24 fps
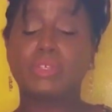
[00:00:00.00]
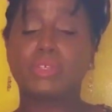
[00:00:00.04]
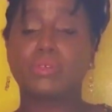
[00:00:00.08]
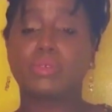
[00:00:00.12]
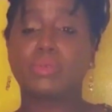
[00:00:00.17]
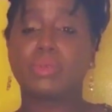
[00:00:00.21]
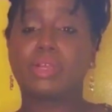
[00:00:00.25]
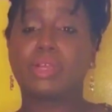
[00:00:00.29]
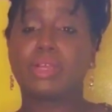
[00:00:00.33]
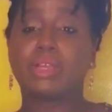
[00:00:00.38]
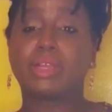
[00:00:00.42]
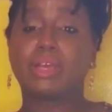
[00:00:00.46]
do,
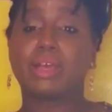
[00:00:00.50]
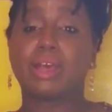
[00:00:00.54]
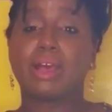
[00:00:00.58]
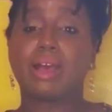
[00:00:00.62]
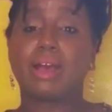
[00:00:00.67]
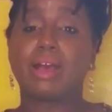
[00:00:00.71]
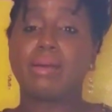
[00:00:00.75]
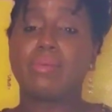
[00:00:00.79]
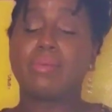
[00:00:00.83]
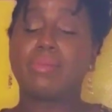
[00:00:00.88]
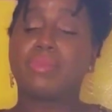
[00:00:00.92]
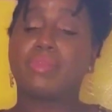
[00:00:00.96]
we're gonna
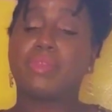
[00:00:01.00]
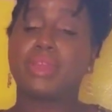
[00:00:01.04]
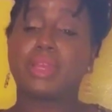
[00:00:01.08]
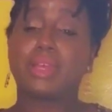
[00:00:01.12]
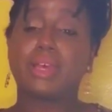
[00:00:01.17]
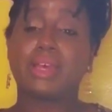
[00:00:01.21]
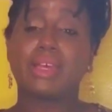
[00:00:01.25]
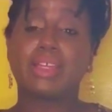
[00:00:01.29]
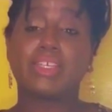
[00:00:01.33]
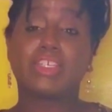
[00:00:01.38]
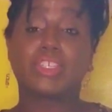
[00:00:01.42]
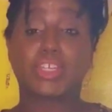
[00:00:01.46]
up
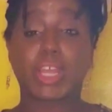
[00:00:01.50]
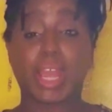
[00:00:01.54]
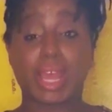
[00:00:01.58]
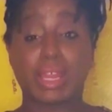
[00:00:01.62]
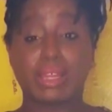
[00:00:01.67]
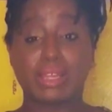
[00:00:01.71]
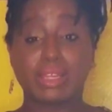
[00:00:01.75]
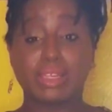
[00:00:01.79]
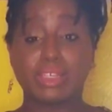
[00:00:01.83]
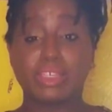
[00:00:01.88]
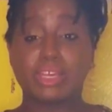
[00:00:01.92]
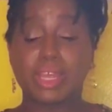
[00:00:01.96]
the
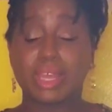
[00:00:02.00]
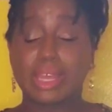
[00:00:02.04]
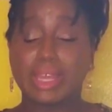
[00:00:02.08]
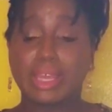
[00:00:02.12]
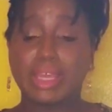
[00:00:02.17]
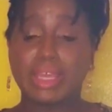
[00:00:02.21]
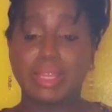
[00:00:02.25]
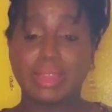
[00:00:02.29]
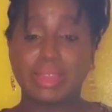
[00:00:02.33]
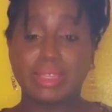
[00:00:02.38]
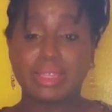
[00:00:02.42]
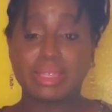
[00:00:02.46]
challenge
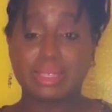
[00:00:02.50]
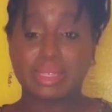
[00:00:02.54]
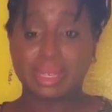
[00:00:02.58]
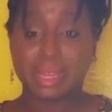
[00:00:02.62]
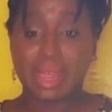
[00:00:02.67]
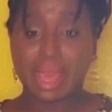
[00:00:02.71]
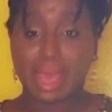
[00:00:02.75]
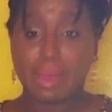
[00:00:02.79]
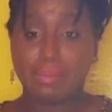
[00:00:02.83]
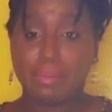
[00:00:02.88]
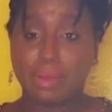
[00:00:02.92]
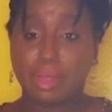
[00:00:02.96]
in this
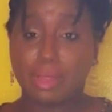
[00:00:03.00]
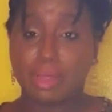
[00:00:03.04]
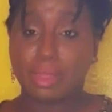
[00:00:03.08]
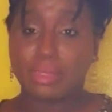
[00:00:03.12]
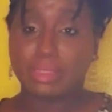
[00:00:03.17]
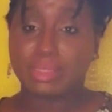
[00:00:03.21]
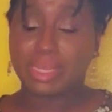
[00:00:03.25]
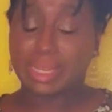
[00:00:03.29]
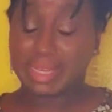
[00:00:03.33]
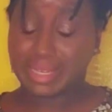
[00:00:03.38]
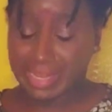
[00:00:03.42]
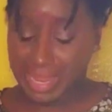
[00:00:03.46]

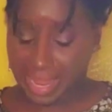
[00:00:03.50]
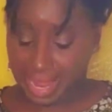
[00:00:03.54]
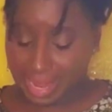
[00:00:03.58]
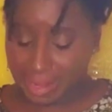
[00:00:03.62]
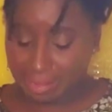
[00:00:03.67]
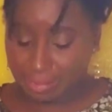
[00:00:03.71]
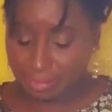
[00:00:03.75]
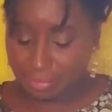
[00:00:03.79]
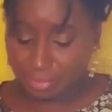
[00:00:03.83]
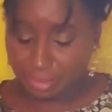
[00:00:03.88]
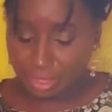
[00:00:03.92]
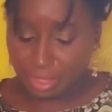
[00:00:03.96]
lab
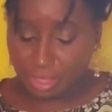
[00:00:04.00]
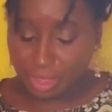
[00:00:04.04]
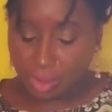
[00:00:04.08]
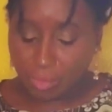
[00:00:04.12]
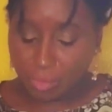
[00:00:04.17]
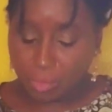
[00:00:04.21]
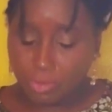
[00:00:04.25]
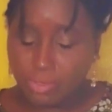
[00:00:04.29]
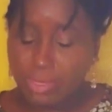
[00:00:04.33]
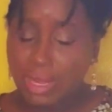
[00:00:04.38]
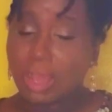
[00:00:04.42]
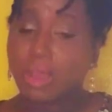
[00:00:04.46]
today.
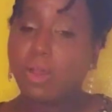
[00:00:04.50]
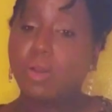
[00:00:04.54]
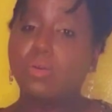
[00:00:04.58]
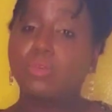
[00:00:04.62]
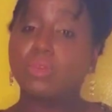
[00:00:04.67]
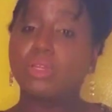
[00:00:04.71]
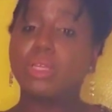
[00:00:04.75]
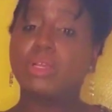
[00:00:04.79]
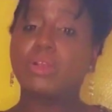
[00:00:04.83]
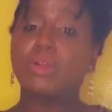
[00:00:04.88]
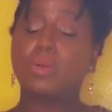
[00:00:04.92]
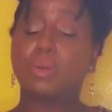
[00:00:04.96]
We're not
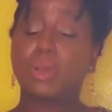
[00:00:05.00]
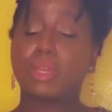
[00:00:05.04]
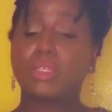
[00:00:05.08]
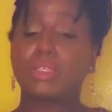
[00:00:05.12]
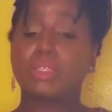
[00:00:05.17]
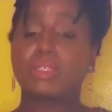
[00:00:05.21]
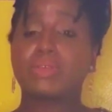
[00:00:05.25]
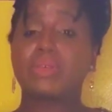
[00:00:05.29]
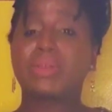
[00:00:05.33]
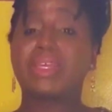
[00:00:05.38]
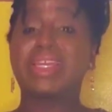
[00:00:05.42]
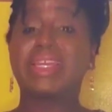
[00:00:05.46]
only going
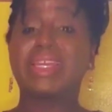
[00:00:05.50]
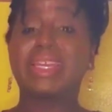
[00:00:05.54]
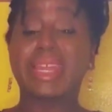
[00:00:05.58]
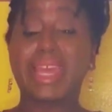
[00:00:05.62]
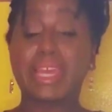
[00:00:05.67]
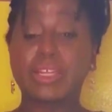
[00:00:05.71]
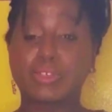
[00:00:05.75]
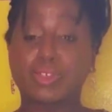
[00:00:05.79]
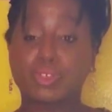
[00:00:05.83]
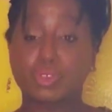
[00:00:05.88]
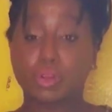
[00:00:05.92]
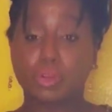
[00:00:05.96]
to
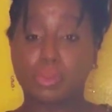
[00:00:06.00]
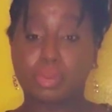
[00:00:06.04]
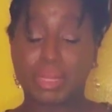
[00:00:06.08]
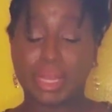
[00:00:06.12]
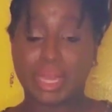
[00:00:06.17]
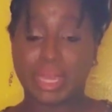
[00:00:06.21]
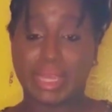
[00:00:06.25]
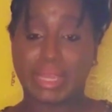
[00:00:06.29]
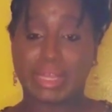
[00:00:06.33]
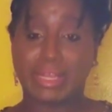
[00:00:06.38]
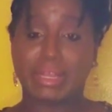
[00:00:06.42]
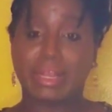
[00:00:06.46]

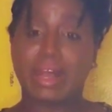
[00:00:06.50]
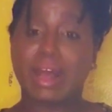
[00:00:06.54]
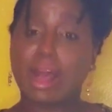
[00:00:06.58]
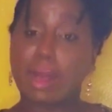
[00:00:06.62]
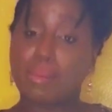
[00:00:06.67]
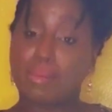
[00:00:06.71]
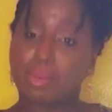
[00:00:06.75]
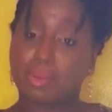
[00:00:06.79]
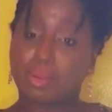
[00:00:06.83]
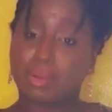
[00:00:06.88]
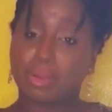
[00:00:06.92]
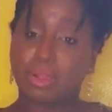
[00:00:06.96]
electroplate
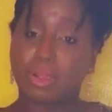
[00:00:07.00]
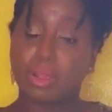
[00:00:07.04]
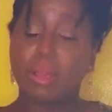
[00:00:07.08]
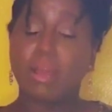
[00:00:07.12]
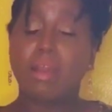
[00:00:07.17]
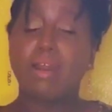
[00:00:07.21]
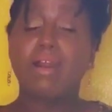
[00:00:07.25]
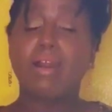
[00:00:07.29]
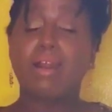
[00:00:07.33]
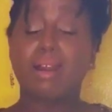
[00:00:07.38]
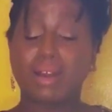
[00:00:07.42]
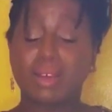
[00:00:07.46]
copper
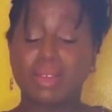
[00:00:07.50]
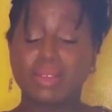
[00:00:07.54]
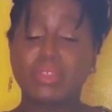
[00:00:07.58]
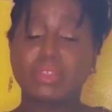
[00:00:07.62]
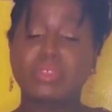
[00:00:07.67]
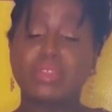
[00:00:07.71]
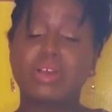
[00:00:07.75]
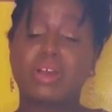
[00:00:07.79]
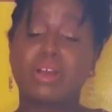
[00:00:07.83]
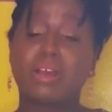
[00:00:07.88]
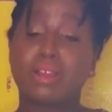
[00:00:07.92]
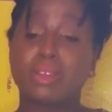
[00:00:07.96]

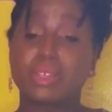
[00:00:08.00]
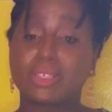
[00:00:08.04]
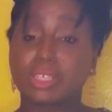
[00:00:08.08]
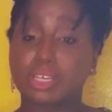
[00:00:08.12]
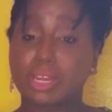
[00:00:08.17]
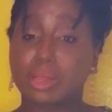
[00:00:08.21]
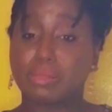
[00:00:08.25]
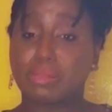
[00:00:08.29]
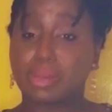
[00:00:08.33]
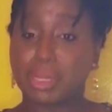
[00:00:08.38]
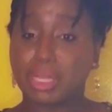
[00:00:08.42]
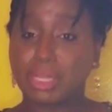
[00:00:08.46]
onto the
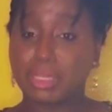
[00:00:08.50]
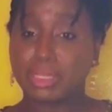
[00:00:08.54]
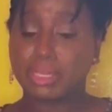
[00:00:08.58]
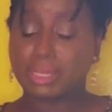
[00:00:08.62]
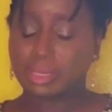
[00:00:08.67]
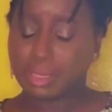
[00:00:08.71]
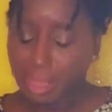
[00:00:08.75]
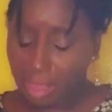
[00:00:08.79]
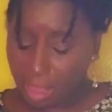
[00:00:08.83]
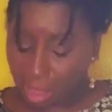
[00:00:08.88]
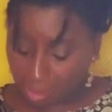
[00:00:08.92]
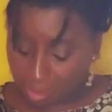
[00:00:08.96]
heart-shaped
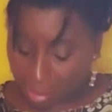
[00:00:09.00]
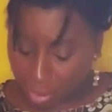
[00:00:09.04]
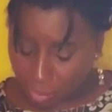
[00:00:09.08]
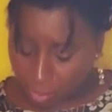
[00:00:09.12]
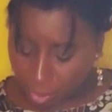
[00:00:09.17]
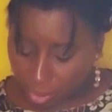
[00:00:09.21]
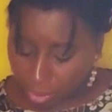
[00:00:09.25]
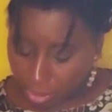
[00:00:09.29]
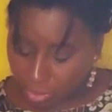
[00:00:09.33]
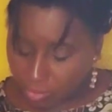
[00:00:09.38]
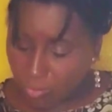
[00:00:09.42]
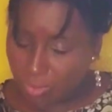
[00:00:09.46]
pendant,
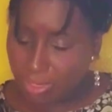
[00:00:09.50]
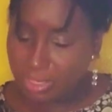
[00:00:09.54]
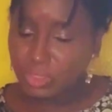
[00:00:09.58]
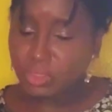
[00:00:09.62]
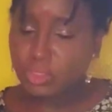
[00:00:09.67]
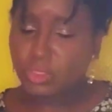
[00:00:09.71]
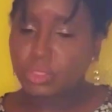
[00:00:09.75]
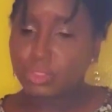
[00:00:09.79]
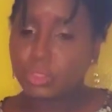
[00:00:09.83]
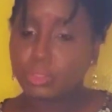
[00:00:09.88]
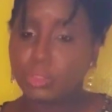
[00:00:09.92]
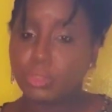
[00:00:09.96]
but we're
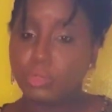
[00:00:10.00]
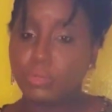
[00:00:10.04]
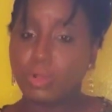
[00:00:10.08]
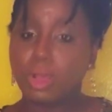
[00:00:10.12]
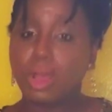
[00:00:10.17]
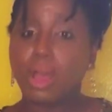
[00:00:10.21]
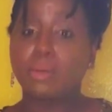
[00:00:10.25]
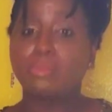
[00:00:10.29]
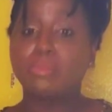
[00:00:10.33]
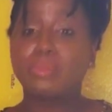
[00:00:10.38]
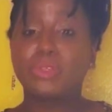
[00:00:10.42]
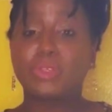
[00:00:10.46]
going to
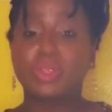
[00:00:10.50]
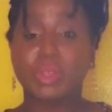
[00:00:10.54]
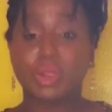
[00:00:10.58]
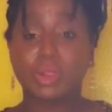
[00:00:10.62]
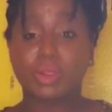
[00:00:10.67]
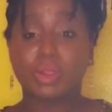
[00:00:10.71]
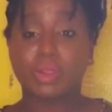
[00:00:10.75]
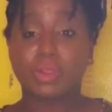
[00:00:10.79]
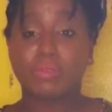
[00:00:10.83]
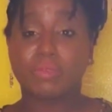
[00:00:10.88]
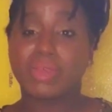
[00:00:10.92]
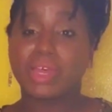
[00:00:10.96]

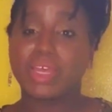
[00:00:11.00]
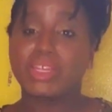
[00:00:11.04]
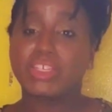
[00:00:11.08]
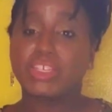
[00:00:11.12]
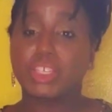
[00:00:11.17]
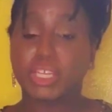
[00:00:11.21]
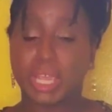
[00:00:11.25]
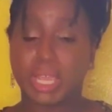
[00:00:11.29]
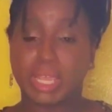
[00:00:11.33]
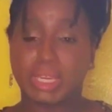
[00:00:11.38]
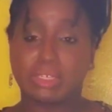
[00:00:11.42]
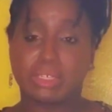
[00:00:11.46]
observe a
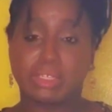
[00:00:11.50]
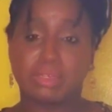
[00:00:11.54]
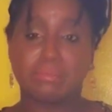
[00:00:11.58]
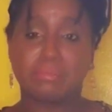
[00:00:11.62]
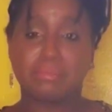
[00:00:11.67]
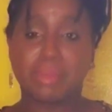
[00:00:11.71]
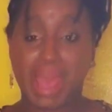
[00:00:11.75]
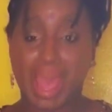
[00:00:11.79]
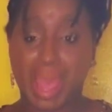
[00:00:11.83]
change in